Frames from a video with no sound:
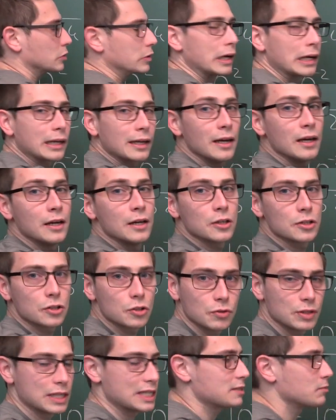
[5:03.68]
track
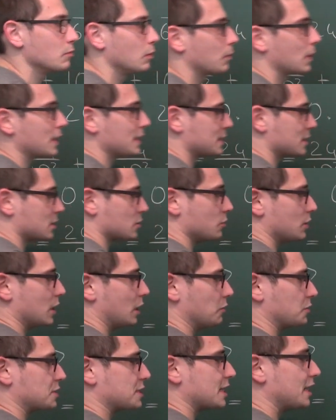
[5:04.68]
two decimal places to the
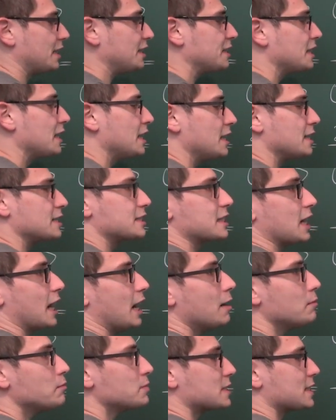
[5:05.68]
outside,
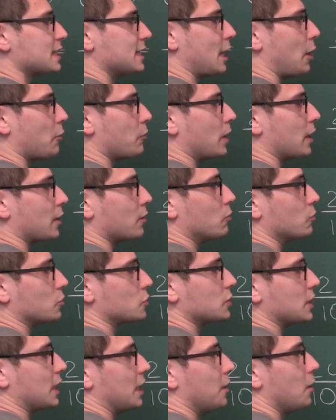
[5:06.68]
times, and then we are going
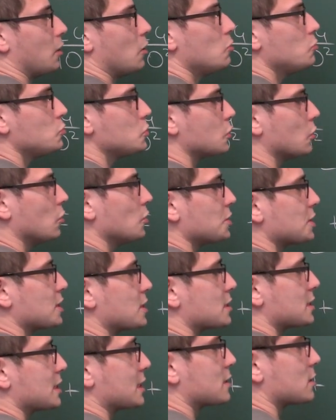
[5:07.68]
to get O dot
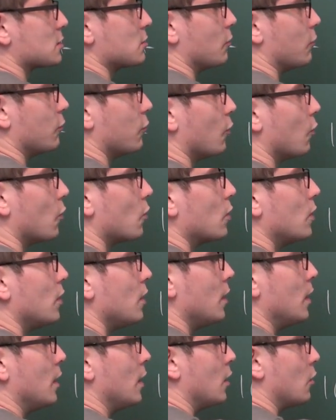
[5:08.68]
six to four
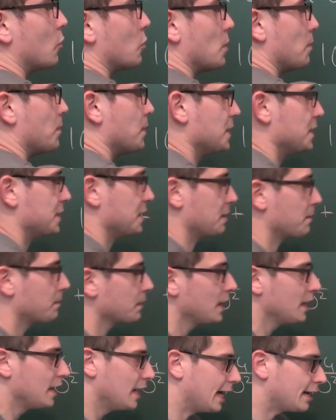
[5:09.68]
repeating.
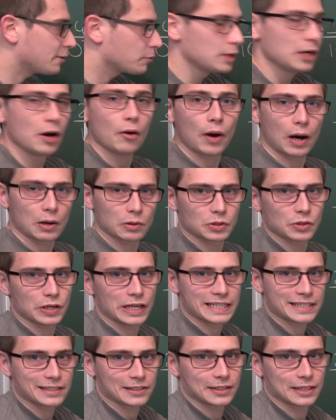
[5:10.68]
And we know how to
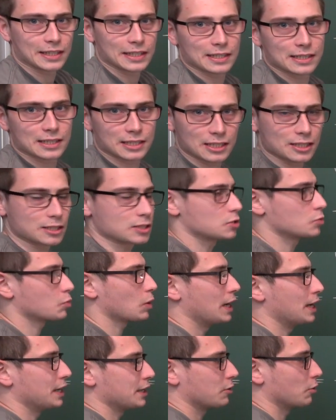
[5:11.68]
handle this. This is
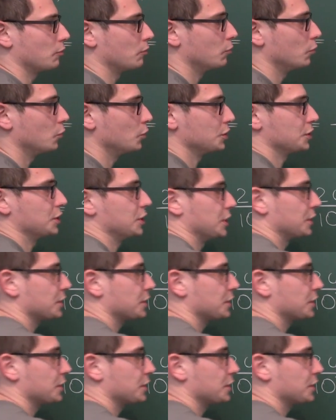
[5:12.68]
why I converted